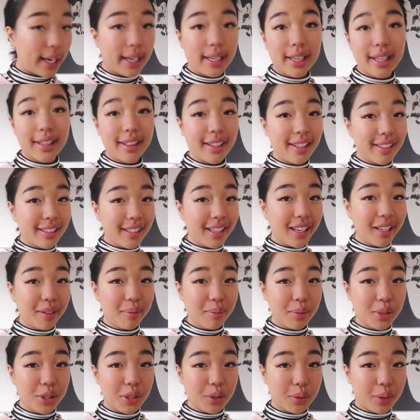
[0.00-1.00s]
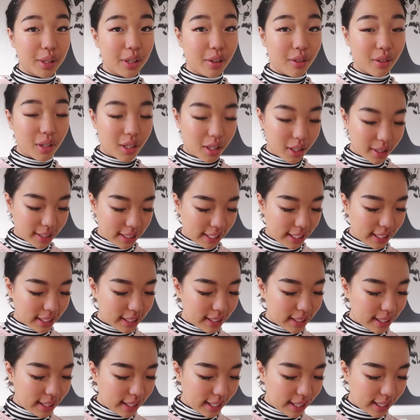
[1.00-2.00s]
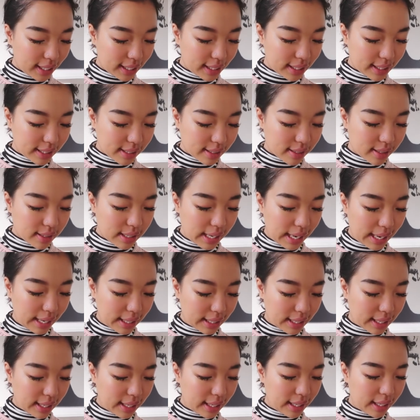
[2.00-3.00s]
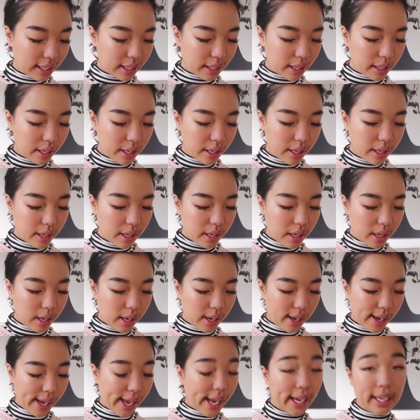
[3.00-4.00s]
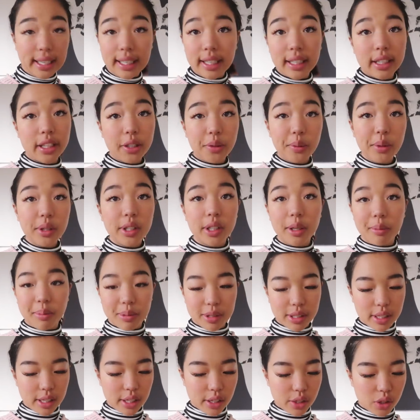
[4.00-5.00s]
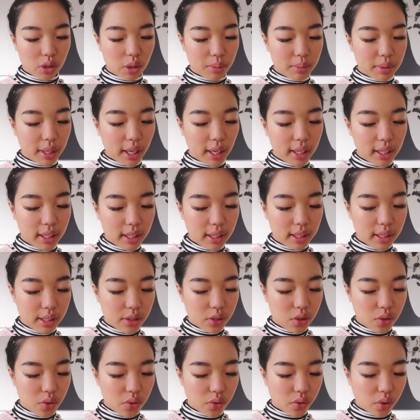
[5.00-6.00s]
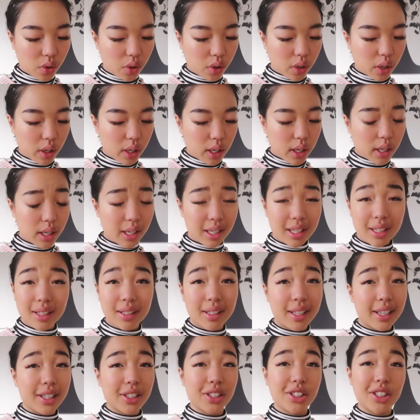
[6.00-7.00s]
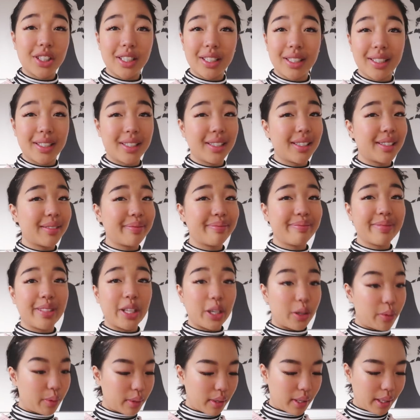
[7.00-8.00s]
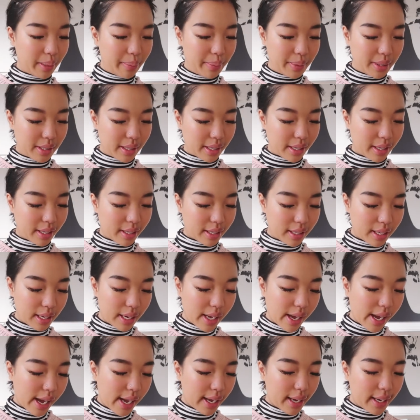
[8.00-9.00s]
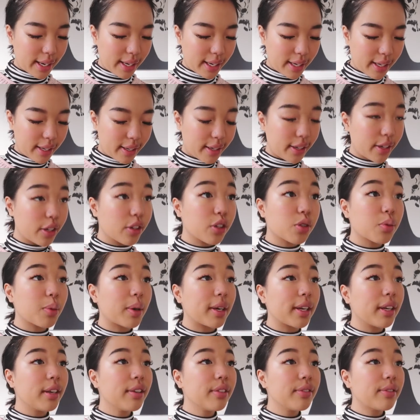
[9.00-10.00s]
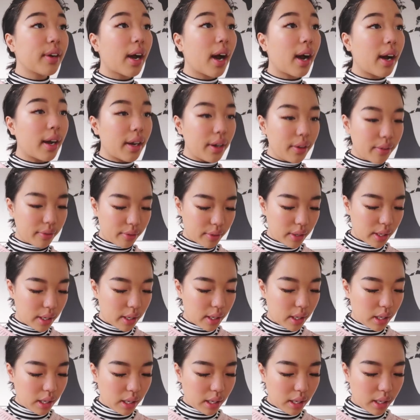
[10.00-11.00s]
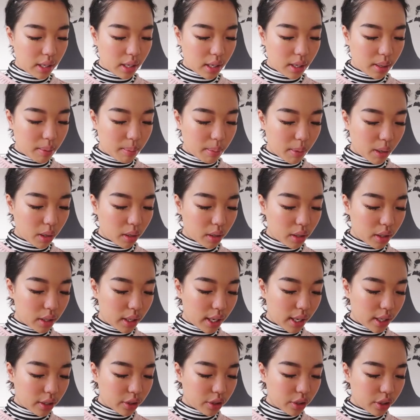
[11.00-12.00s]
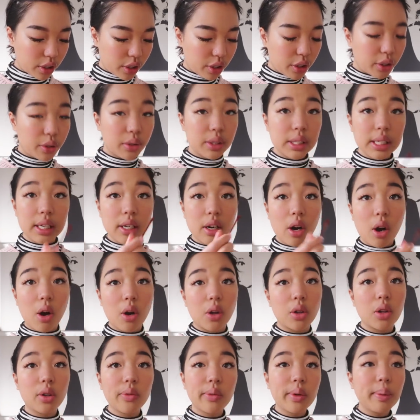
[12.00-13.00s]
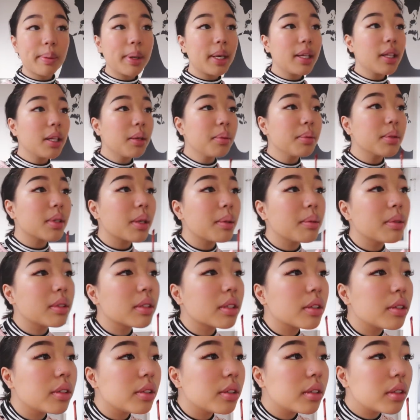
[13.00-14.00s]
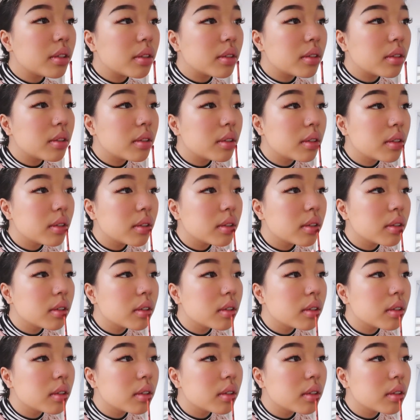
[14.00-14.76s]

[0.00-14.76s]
And a thing that I've been doing a lot lately is taking any liquid lipstick. So I'm taking this Sephora collection liquid lipstick in 25, and I'm not gonna actually use it all over my lips. I'm just going to